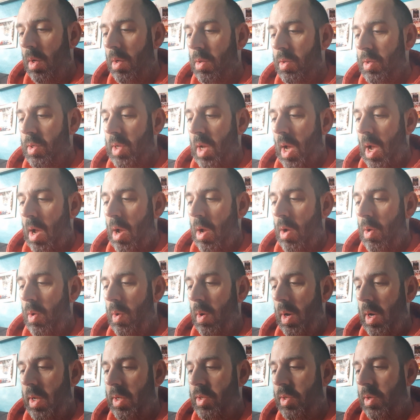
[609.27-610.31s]
So
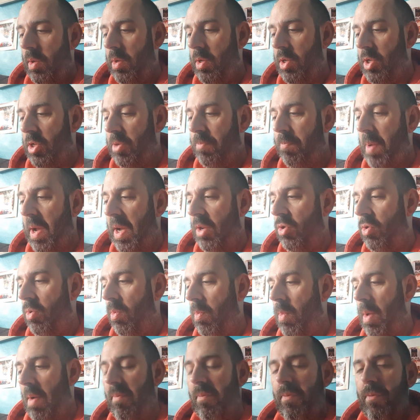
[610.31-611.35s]
let's do the
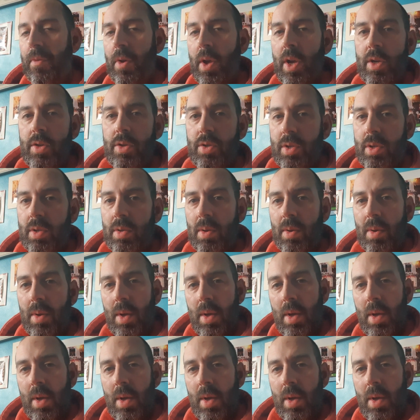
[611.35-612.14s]
Spectrum one first.